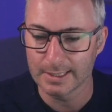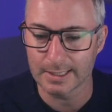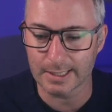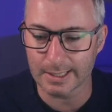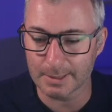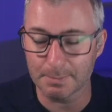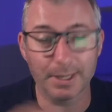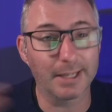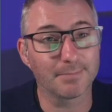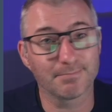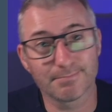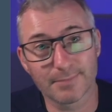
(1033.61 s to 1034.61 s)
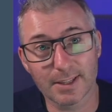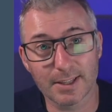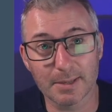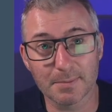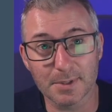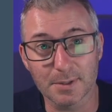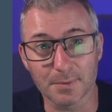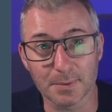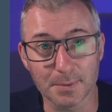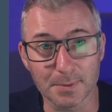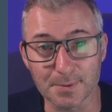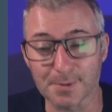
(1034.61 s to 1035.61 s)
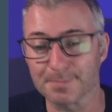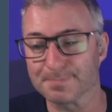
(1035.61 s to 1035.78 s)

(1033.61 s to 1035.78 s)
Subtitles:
But them's the rules.